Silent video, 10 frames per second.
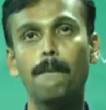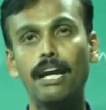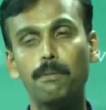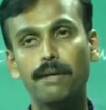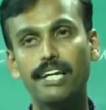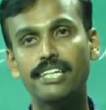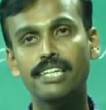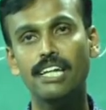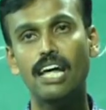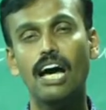
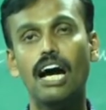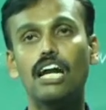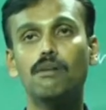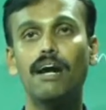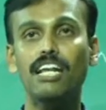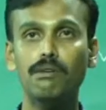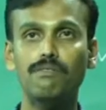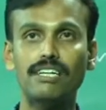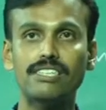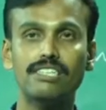manipulation and management
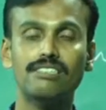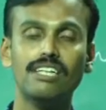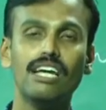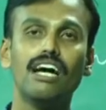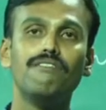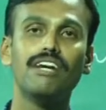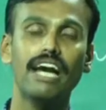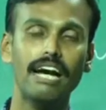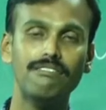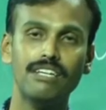functions we
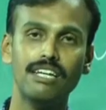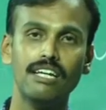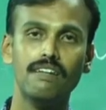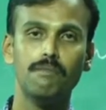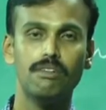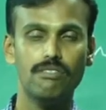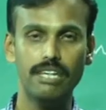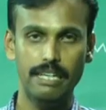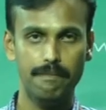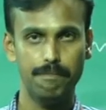have in
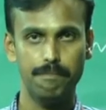C.